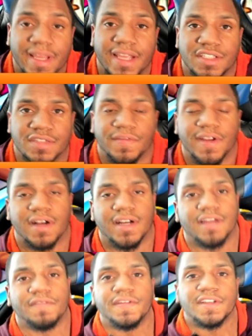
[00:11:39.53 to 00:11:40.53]
Big is a
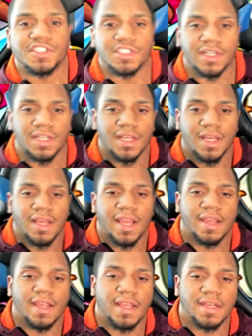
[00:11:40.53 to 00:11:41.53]
very efficient
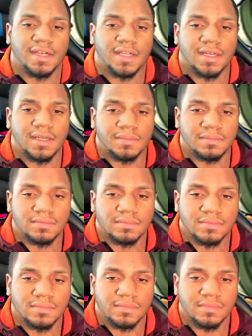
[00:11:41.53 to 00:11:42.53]
and um,
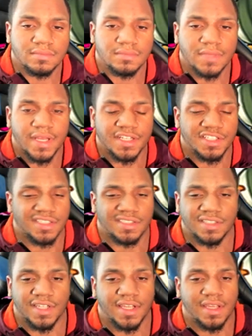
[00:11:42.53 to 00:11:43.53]
and
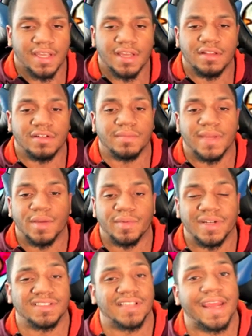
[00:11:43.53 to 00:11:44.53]
just killer, man,
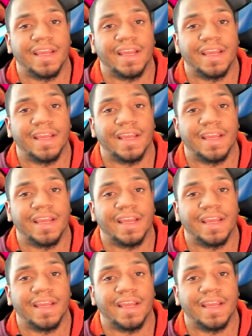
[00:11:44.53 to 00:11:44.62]
with his